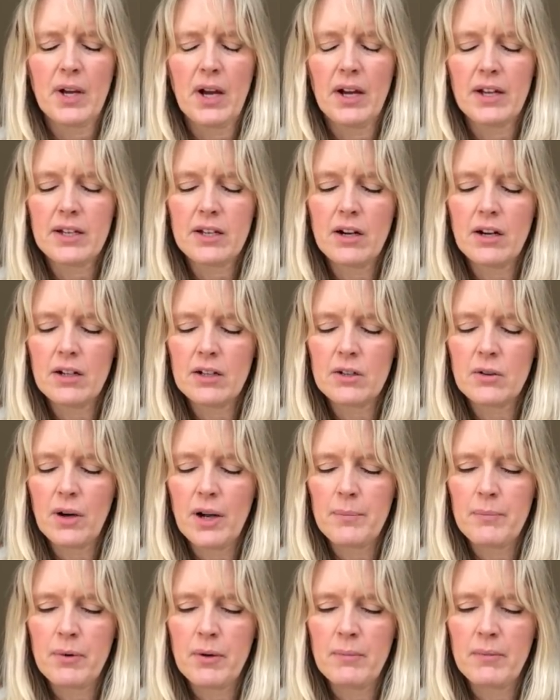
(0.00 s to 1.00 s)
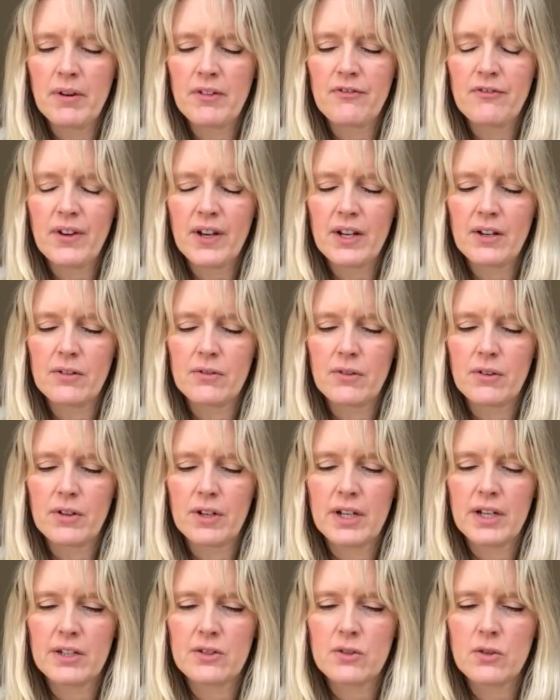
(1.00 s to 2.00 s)
I can't quite put my finger on
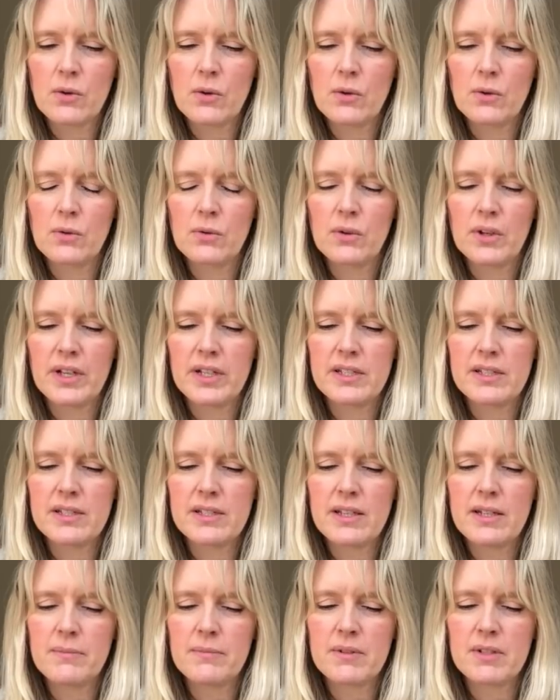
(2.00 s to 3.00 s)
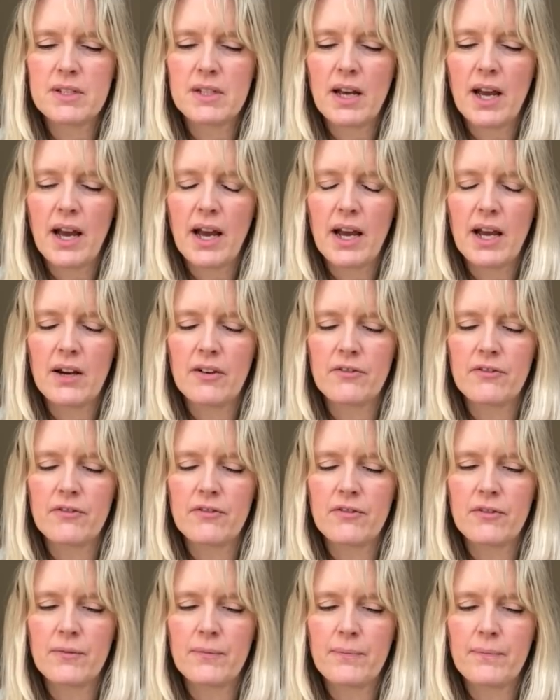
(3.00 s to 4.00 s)
it at all. It seems to have
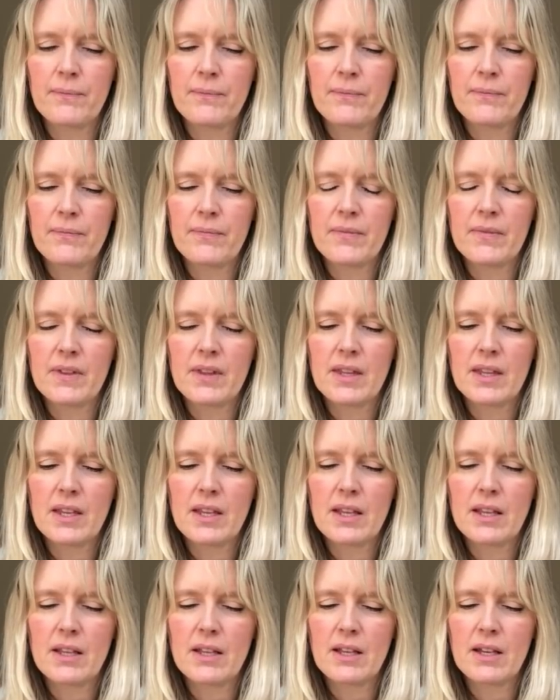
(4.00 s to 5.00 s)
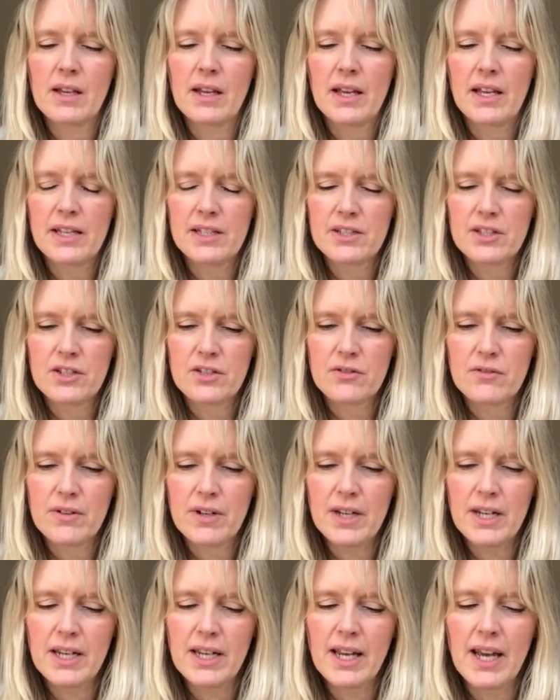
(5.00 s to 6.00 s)

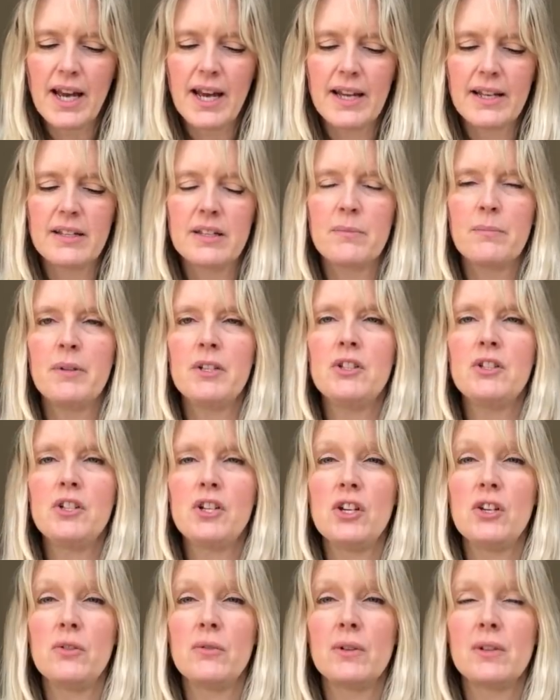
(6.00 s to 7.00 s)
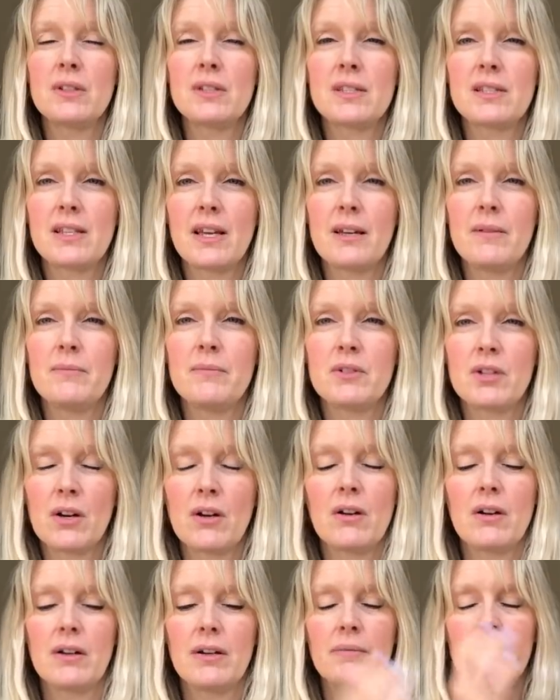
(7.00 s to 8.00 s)
history and be new at the same
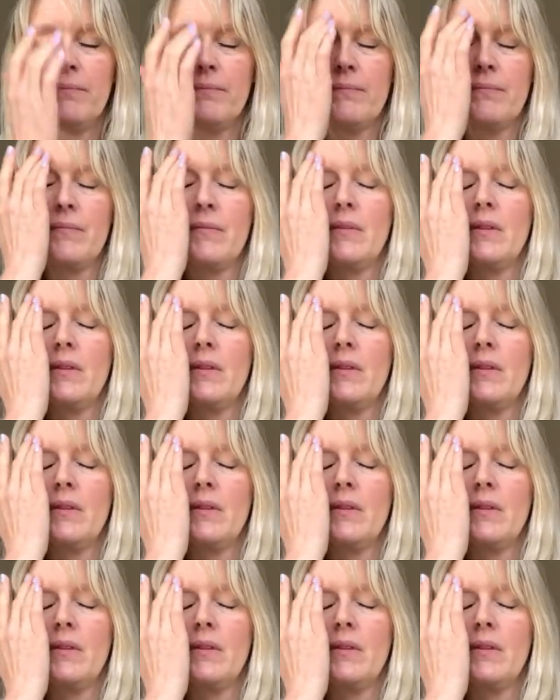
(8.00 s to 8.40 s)
time,